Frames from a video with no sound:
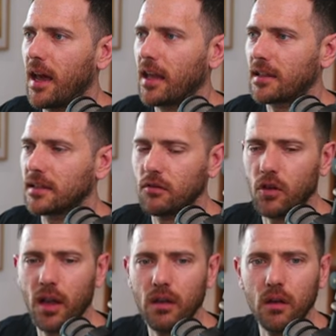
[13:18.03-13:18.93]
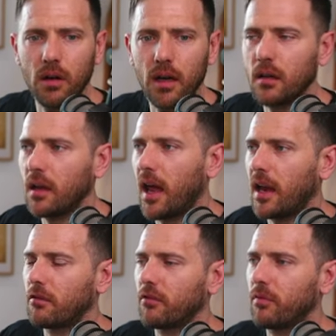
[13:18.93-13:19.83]
you can see we've got our URL
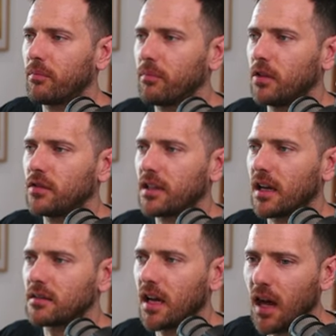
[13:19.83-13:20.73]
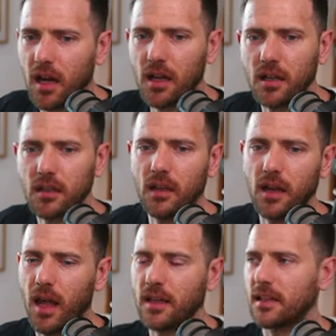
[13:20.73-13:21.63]
and we're using our target
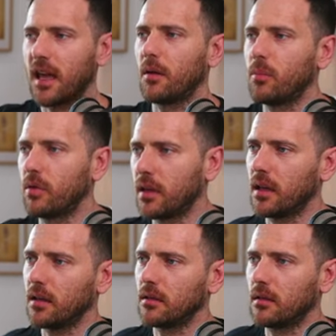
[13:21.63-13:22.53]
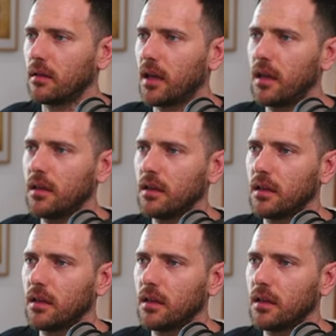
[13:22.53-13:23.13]
as the output here, okay?